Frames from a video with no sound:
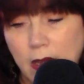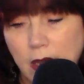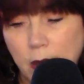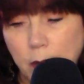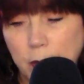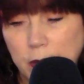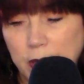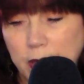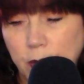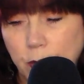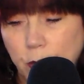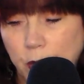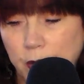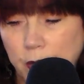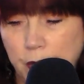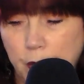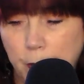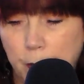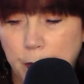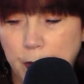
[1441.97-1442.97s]
complete
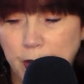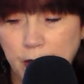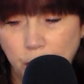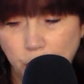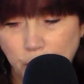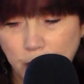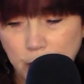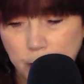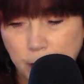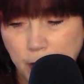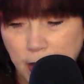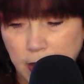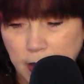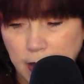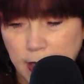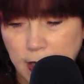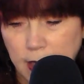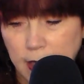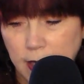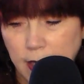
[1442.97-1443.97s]
with a big red
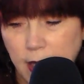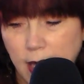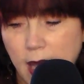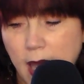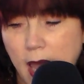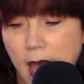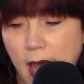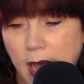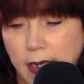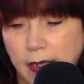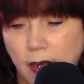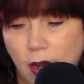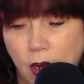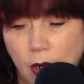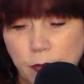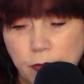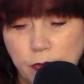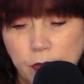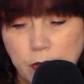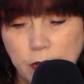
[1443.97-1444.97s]
belly, an
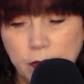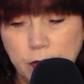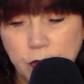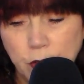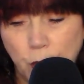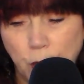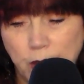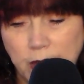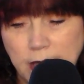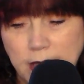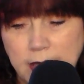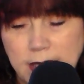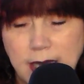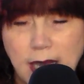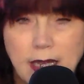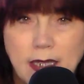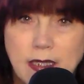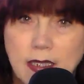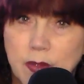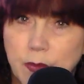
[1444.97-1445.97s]
armful of toys,
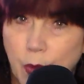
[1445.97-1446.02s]
and